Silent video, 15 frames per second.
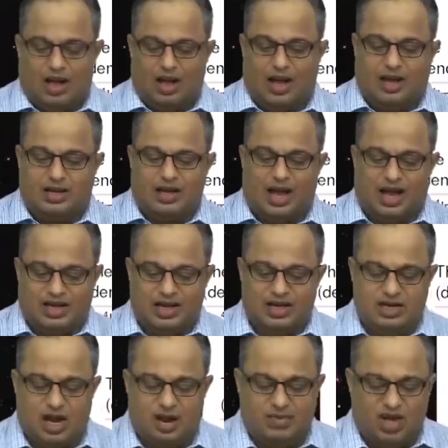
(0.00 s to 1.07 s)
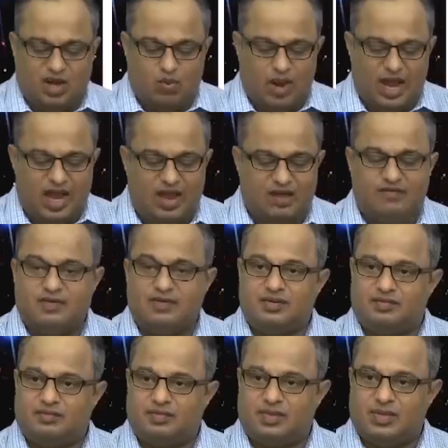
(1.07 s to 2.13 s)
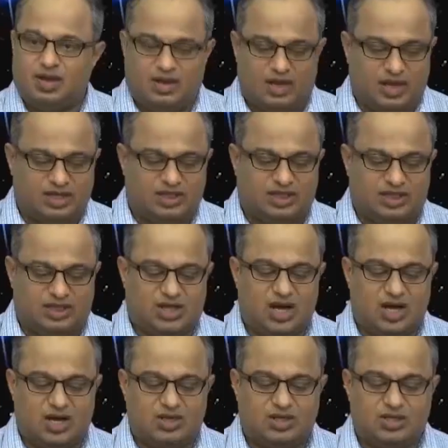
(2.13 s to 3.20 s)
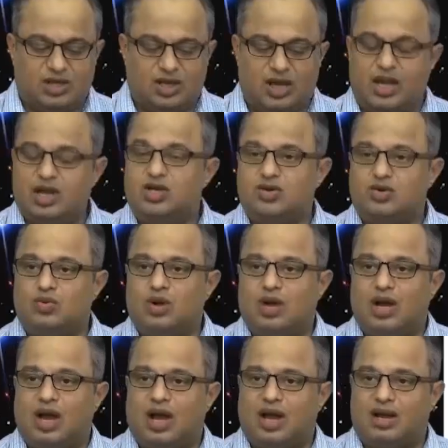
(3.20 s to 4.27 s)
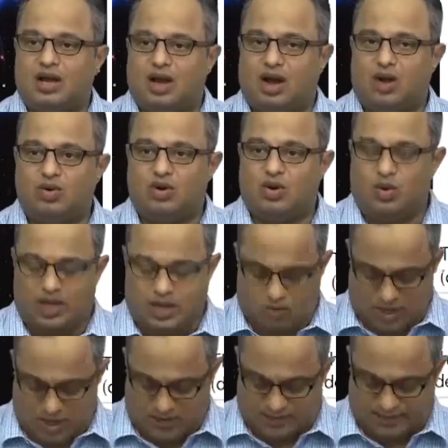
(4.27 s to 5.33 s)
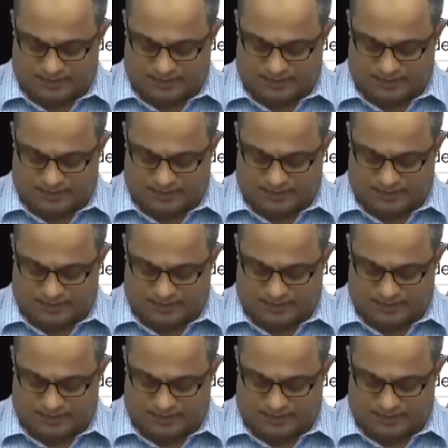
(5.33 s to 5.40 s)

and an incoming wave is turned into an outgoing wave.